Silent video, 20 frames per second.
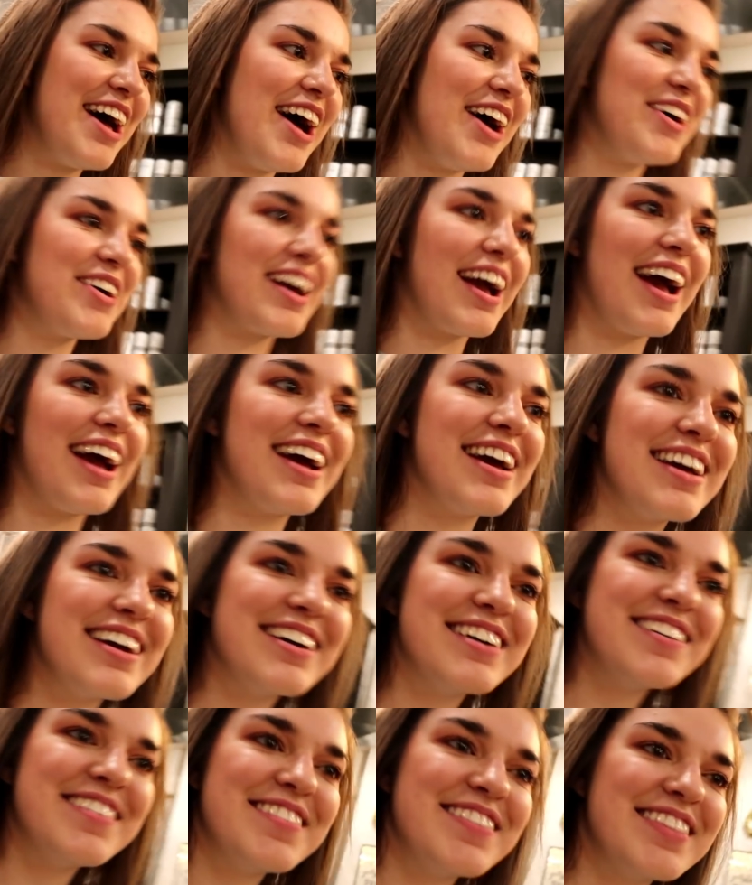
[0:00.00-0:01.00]
Ah. okay.
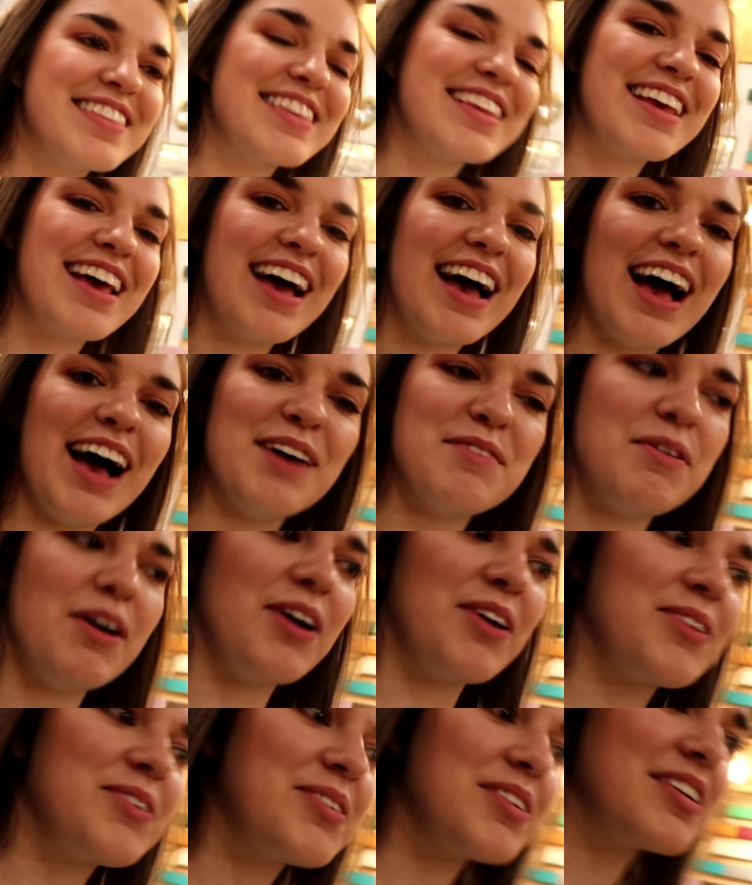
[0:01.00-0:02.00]
I'm
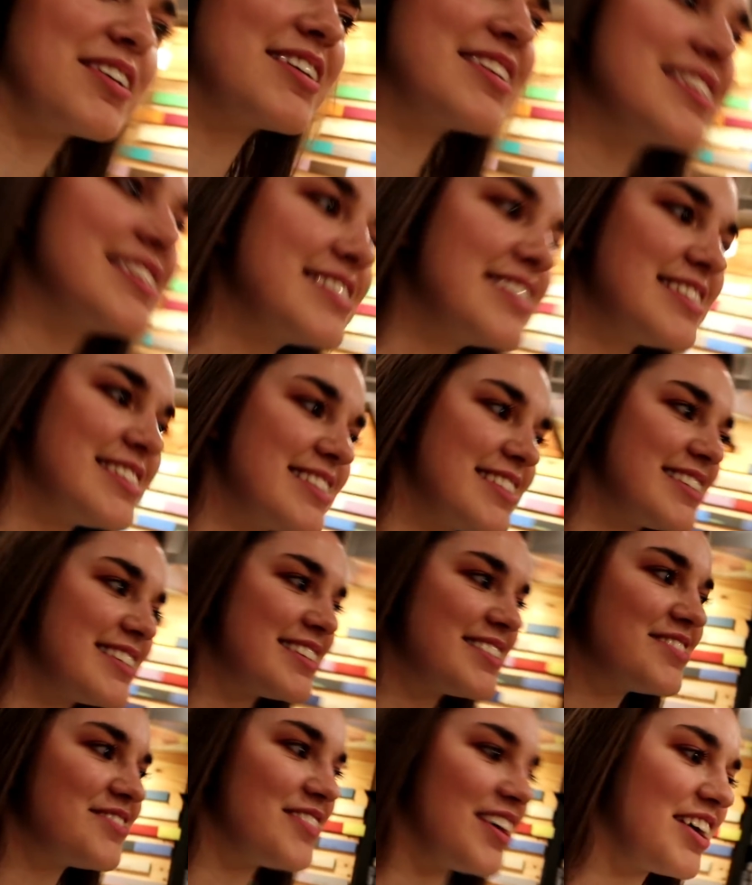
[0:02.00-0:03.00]
awkward. This is
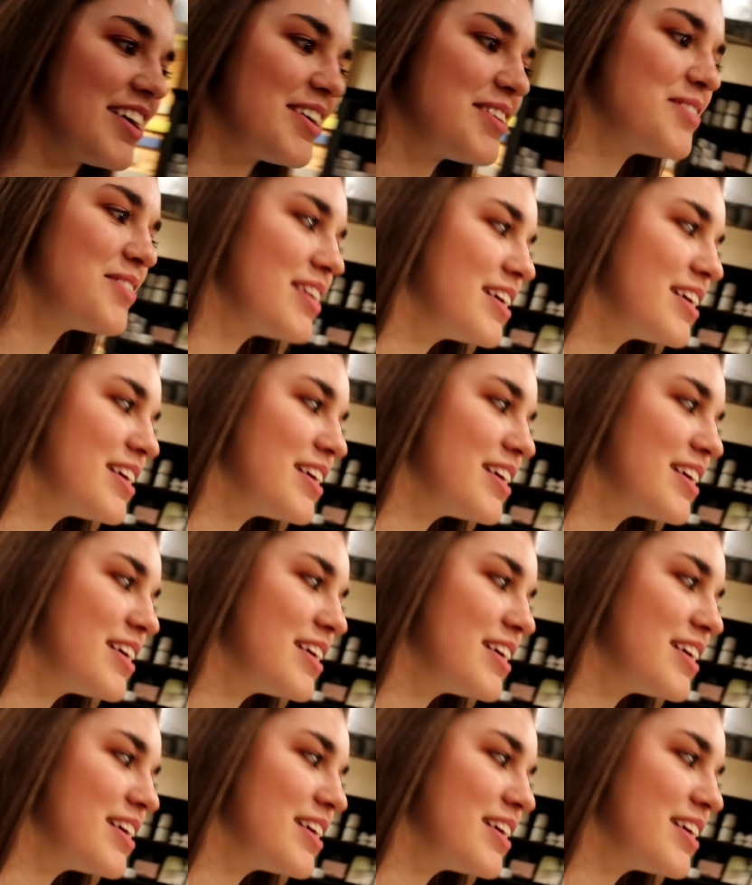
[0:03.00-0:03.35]
very